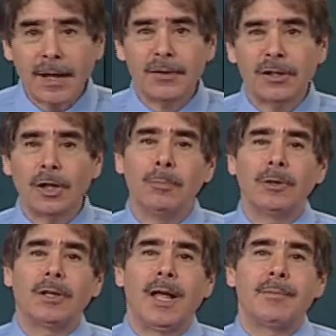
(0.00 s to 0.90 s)
And the
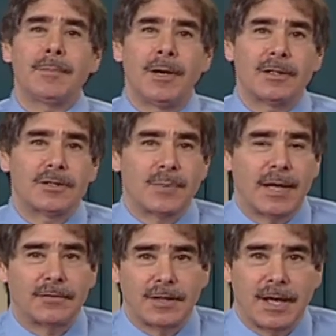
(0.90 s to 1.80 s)
global climate models
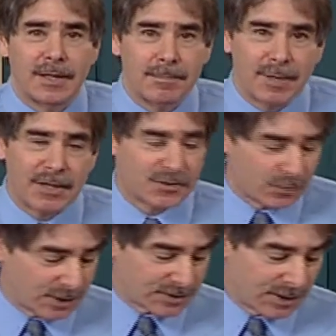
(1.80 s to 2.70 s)
we have today, the
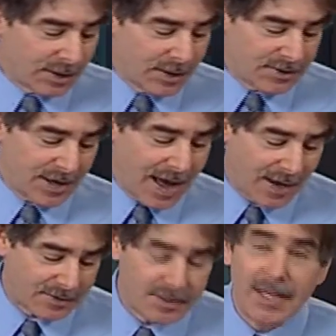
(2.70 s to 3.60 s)
biggest ones,
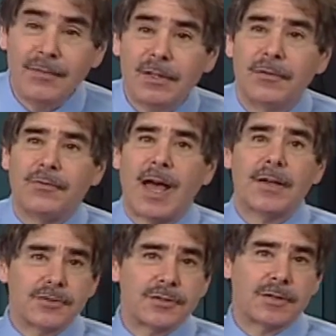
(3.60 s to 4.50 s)
tax even the
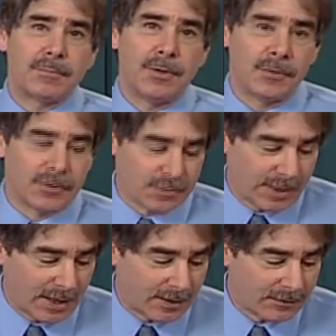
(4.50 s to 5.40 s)
fastest computers
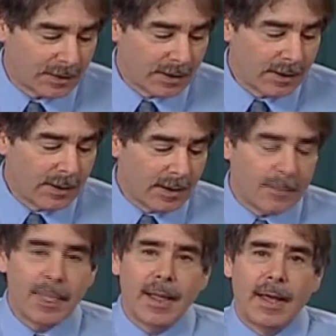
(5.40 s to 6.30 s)
we have.
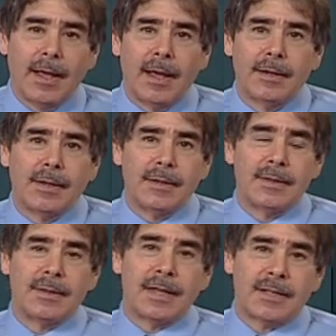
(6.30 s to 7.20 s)
And
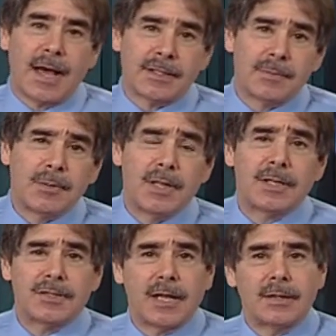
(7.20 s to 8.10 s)
they tax them to the
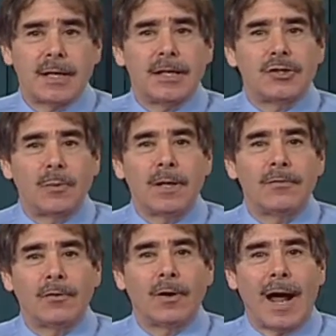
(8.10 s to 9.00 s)
extent that in
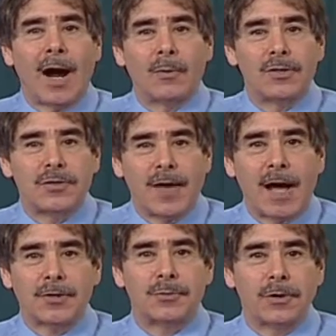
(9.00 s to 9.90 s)
24 hours of
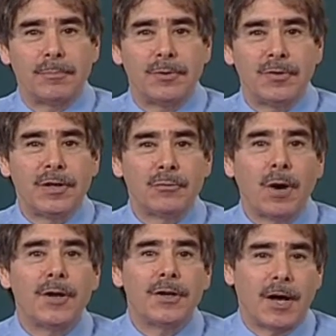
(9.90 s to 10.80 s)
actual computing
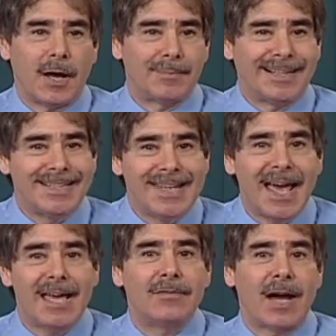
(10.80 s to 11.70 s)
runtime, a
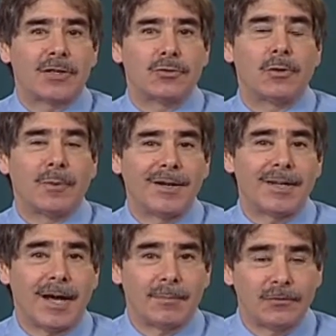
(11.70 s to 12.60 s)
day of actual
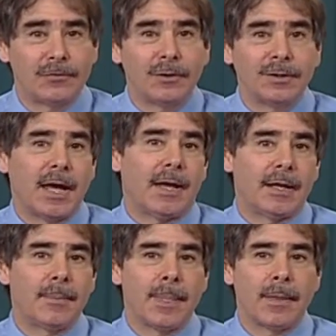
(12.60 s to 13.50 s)
runtime, a full
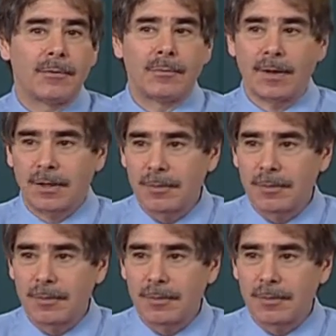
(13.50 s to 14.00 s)
day, run a